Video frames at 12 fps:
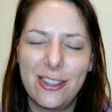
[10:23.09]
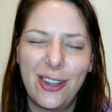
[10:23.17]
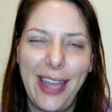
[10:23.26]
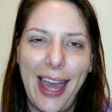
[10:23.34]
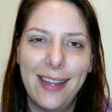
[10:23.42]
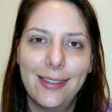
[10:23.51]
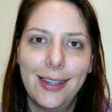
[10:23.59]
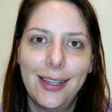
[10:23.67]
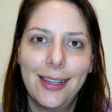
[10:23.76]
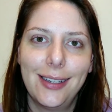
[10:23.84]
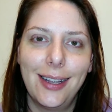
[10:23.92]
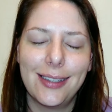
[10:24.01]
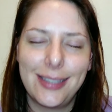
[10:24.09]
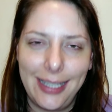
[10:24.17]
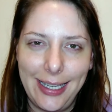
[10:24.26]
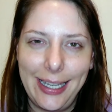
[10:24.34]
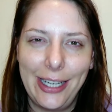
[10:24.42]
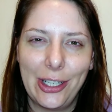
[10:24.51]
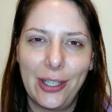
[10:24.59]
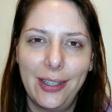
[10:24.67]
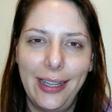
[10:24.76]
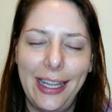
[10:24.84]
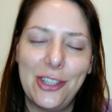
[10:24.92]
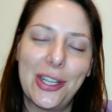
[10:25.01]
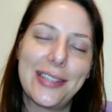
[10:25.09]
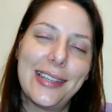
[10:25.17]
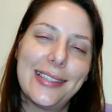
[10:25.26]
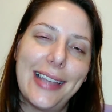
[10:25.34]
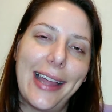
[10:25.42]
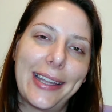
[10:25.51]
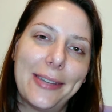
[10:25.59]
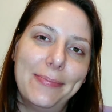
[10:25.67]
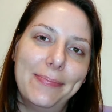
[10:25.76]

So, yeah, I'll see you here in just a sec.